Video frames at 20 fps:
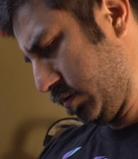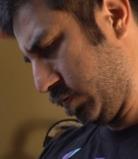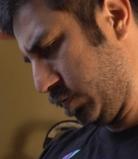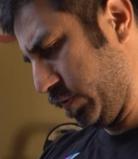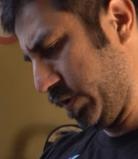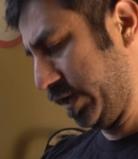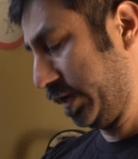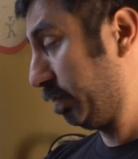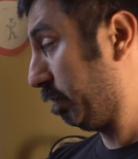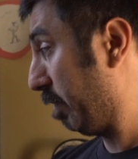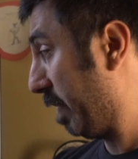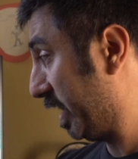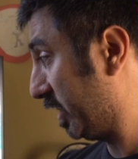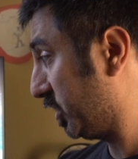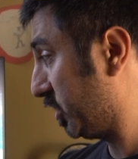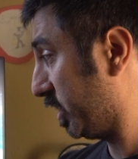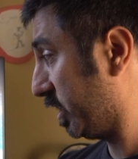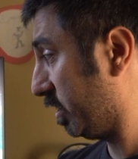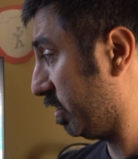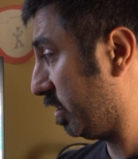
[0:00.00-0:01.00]
when it
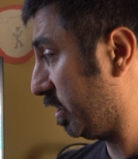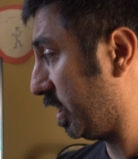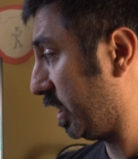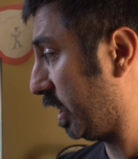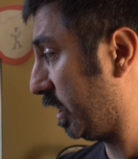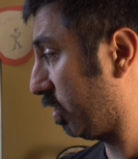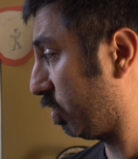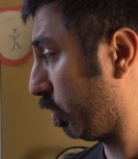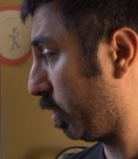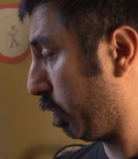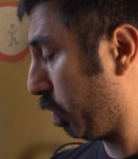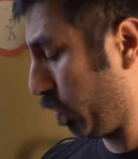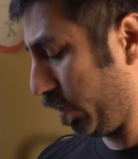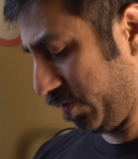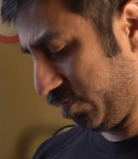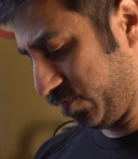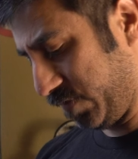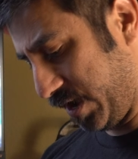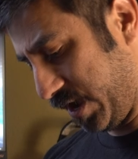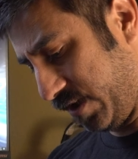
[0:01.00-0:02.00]
mentioned the
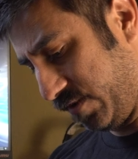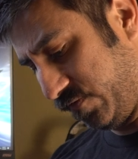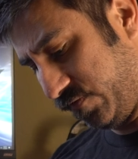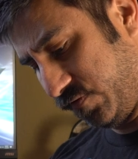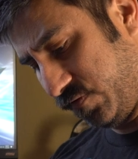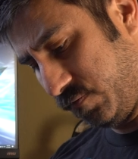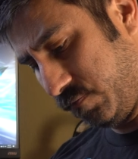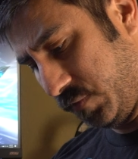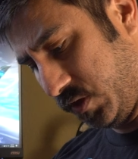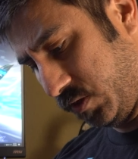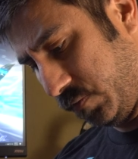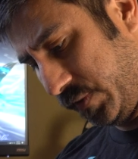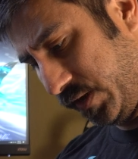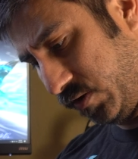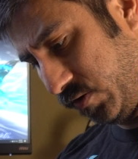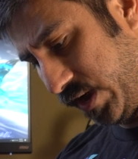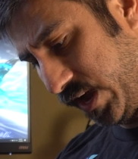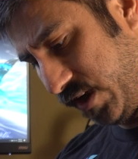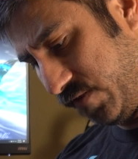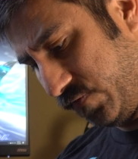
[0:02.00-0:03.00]
3.5
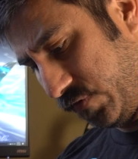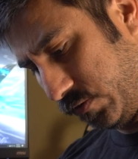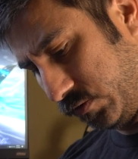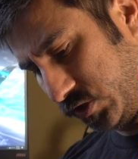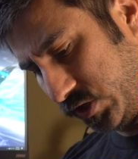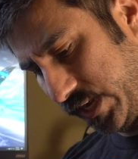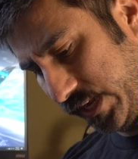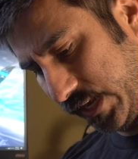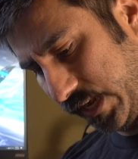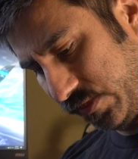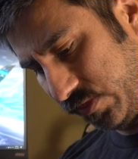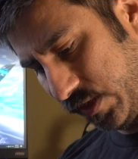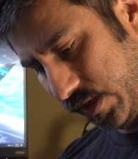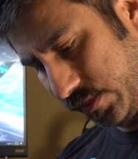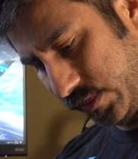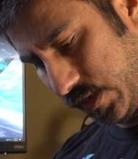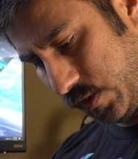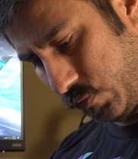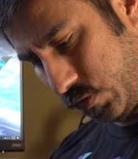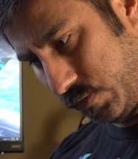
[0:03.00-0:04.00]
millimeter headphone jack, I
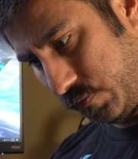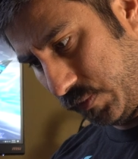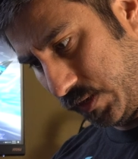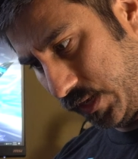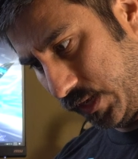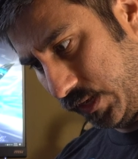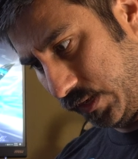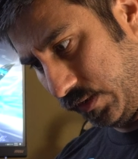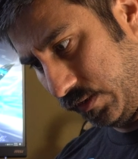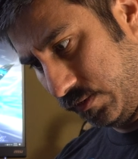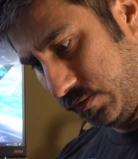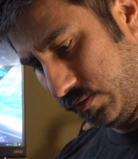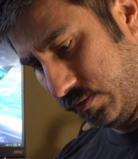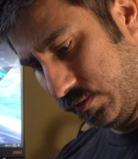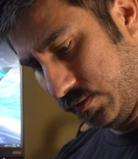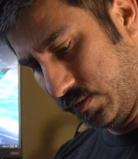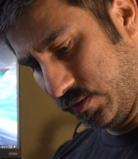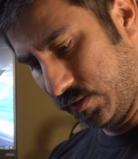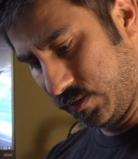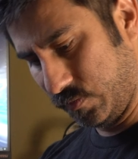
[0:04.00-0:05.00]
thought that would be
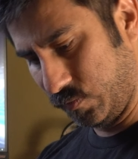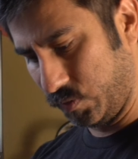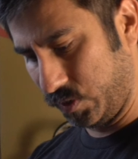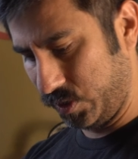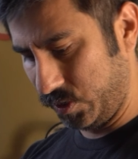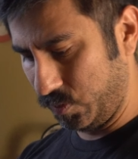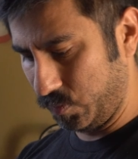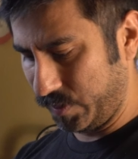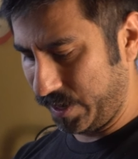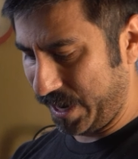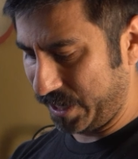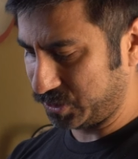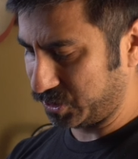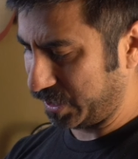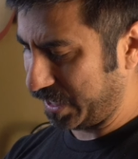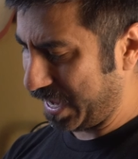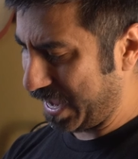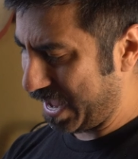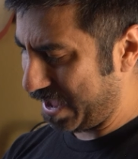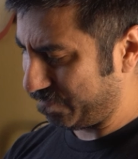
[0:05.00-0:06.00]
where you would
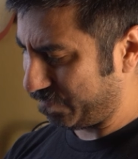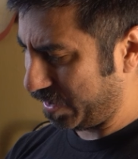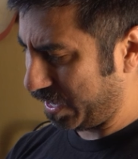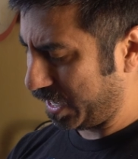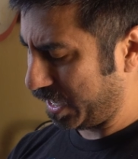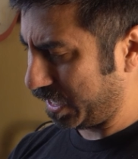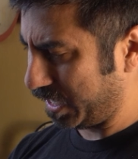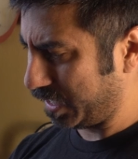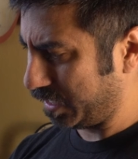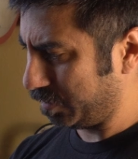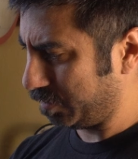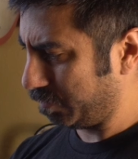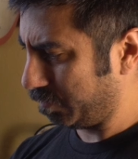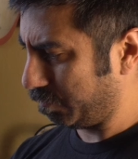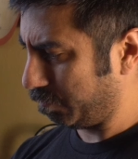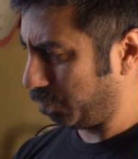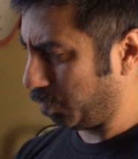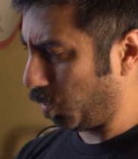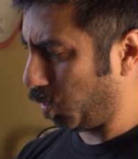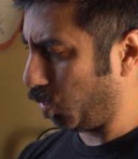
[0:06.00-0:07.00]
actually have a
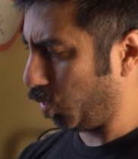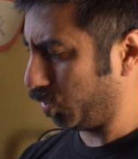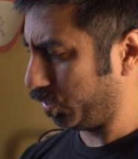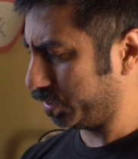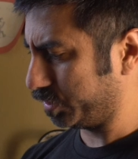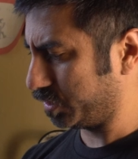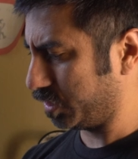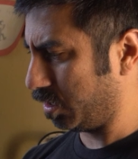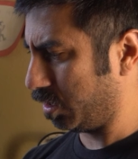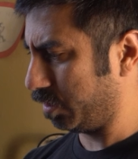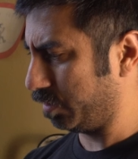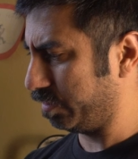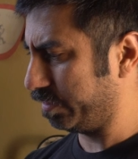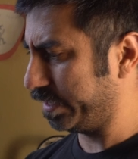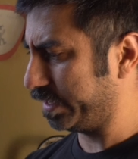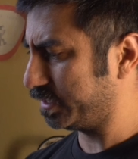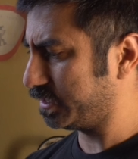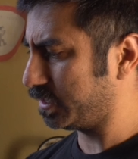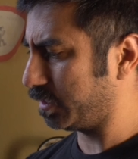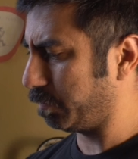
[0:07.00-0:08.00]
port on
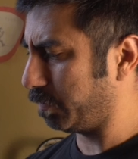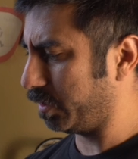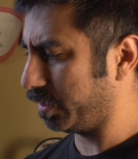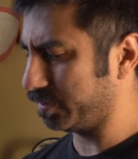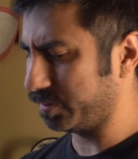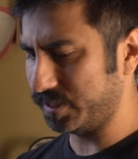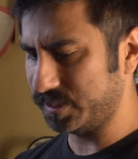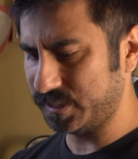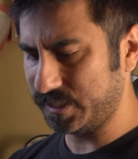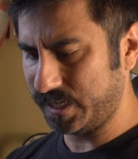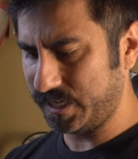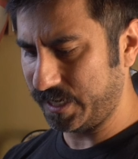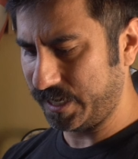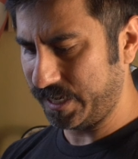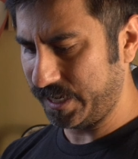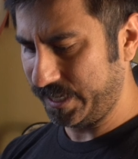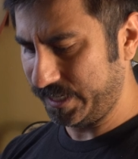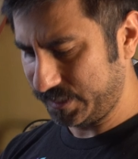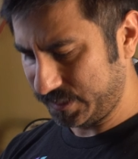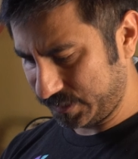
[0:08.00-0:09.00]
this to plug this in,
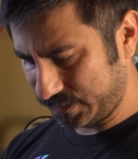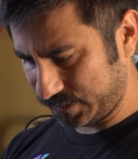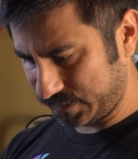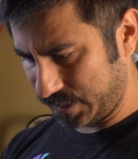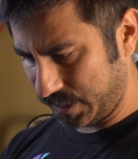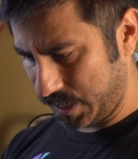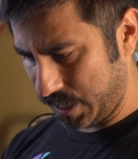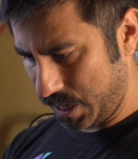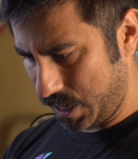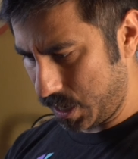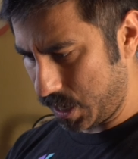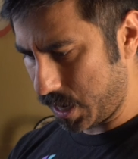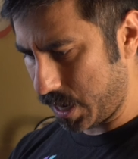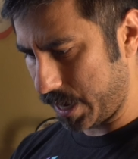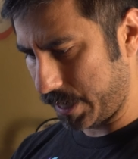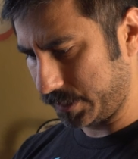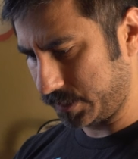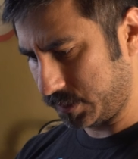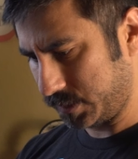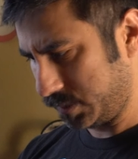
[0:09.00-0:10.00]
and it does
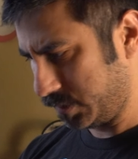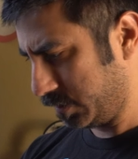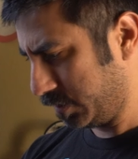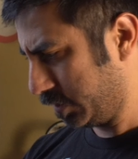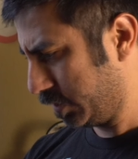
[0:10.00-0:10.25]
not